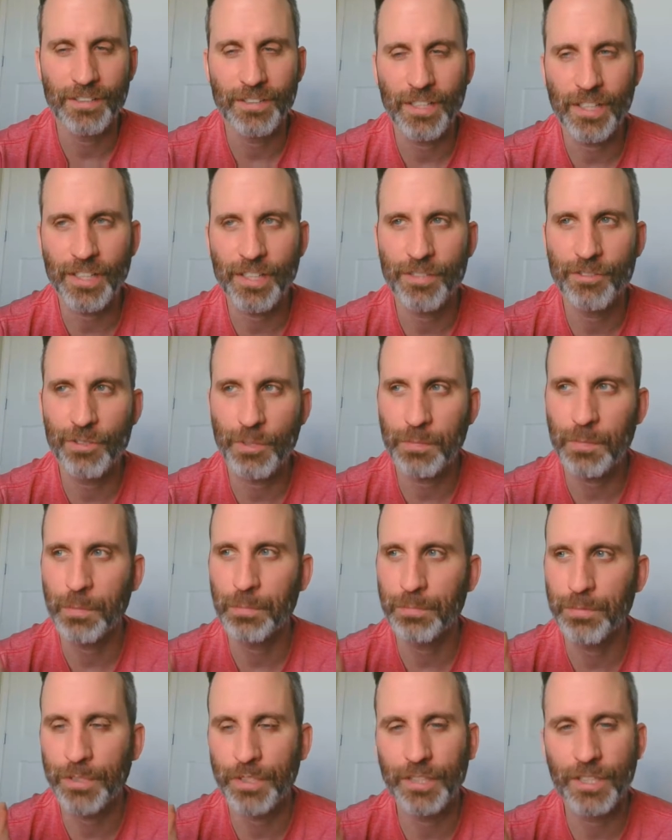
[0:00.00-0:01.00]
I can dribble
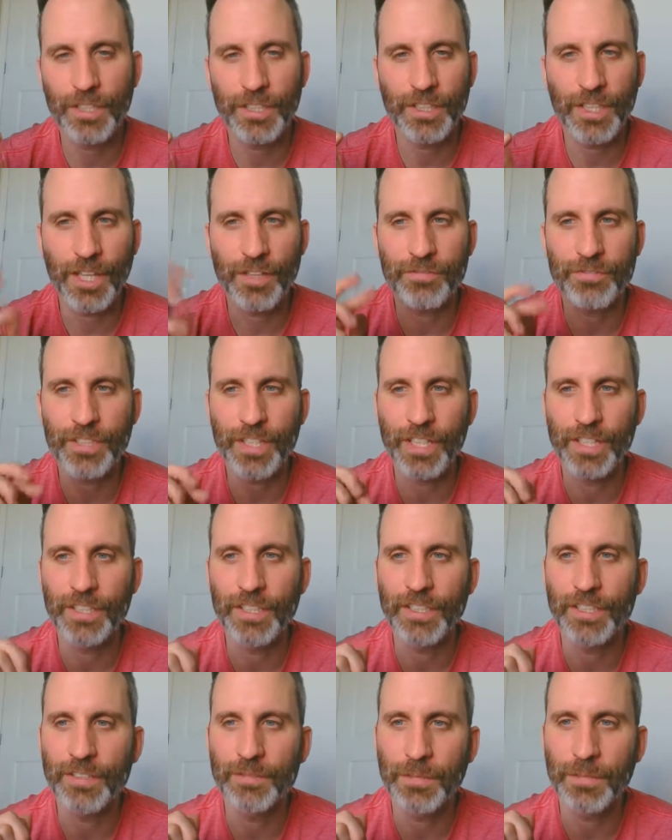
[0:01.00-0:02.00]
pretty good
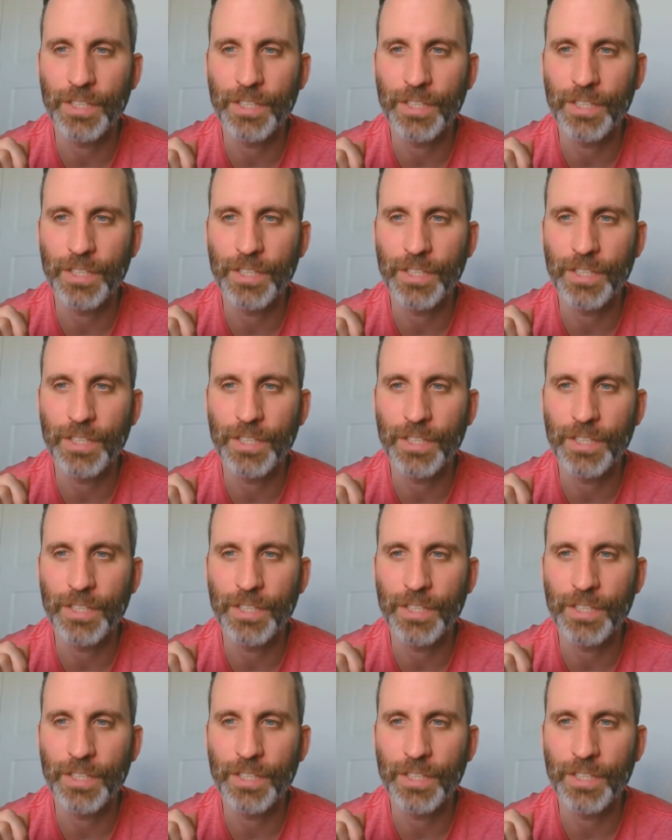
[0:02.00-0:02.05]
left-handed,